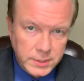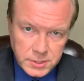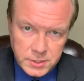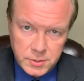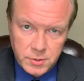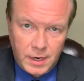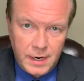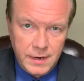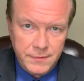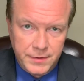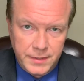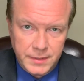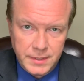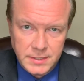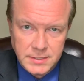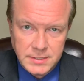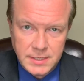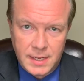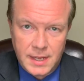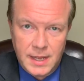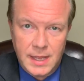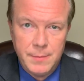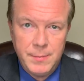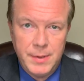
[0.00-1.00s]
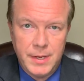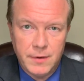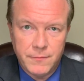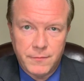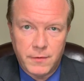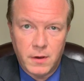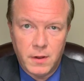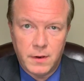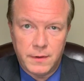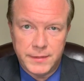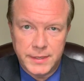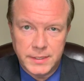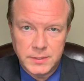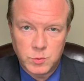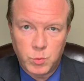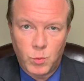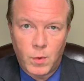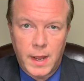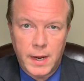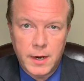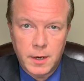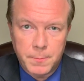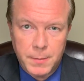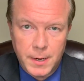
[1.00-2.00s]
driving the timing of all this?
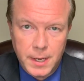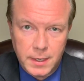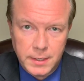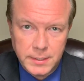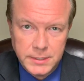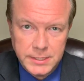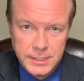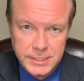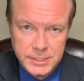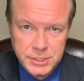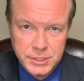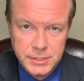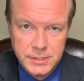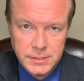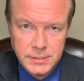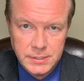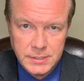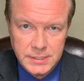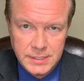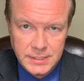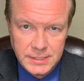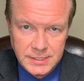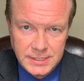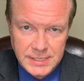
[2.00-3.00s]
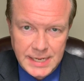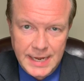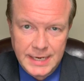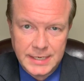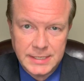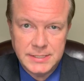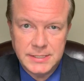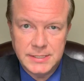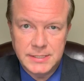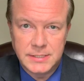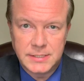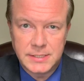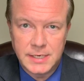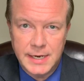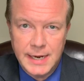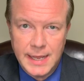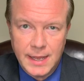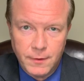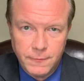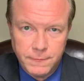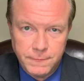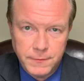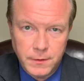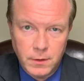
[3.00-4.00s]
Why are politicians in Texas and
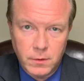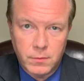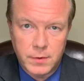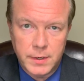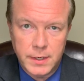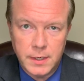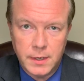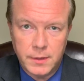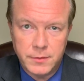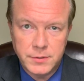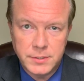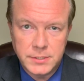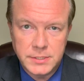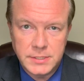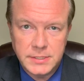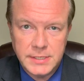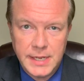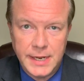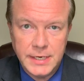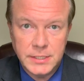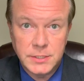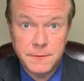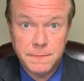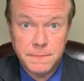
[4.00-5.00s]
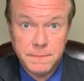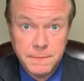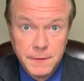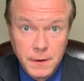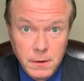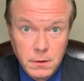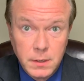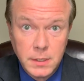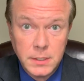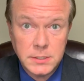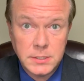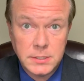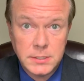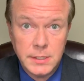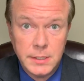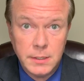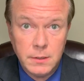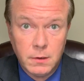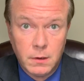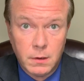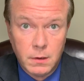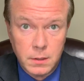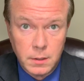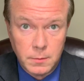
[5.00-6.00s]
now Florida and other states
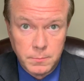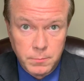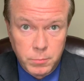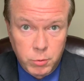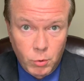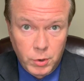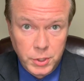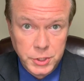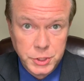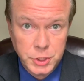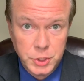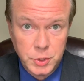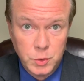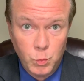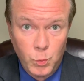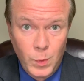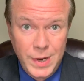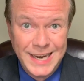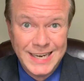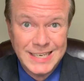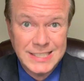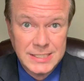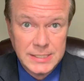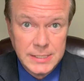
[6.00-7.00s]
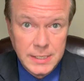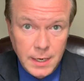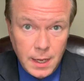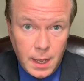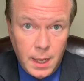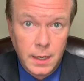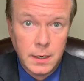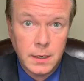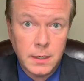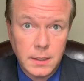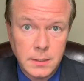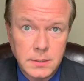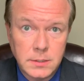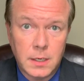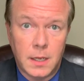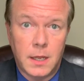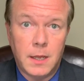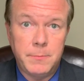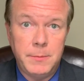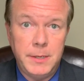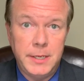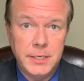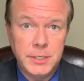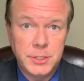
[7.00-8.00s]
focusing on abortion when it's not a
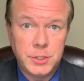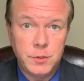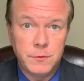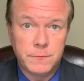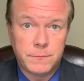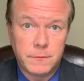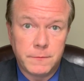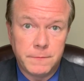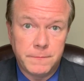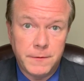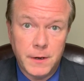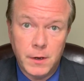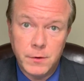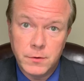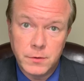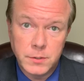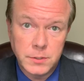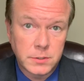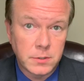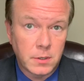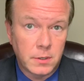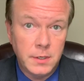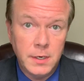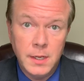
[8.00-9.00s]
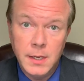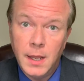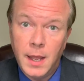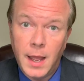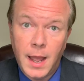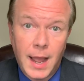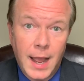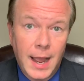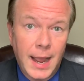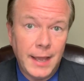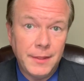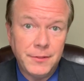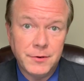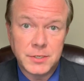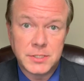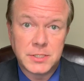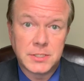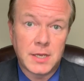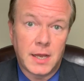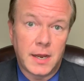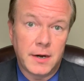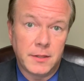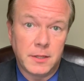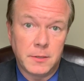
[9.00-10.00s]
top issue for voters on either
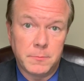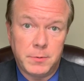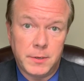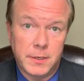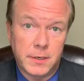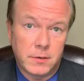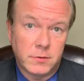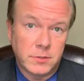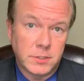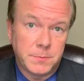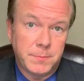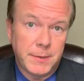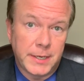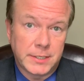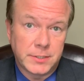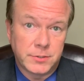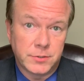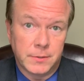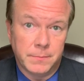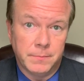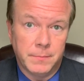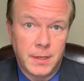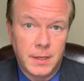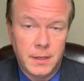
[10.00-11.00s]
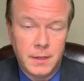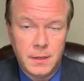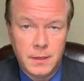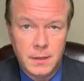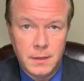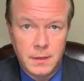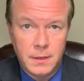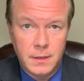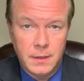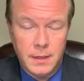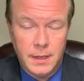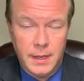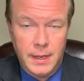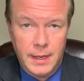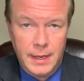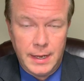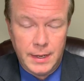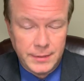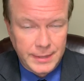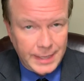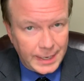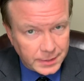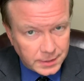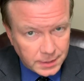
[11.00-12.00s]
side of the political spectrum?
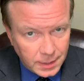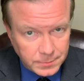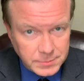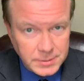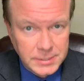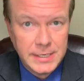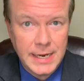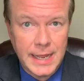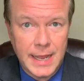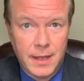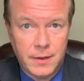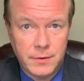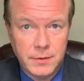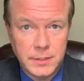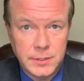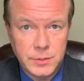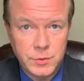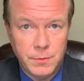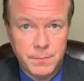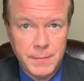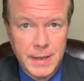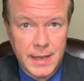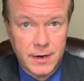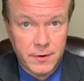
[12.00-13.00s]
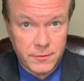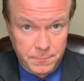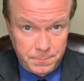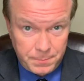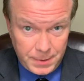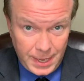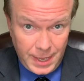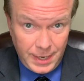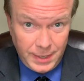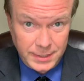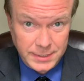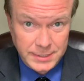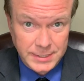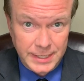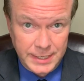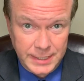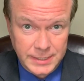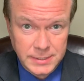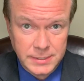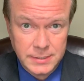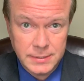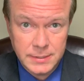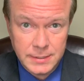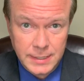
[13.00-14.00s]
Now that comes down to a matter of
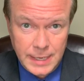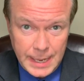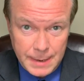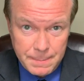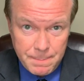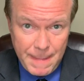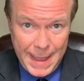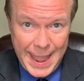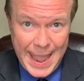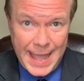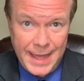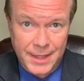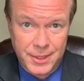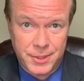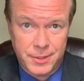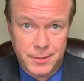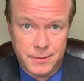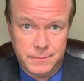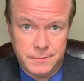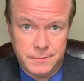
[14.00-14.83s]
politics and math.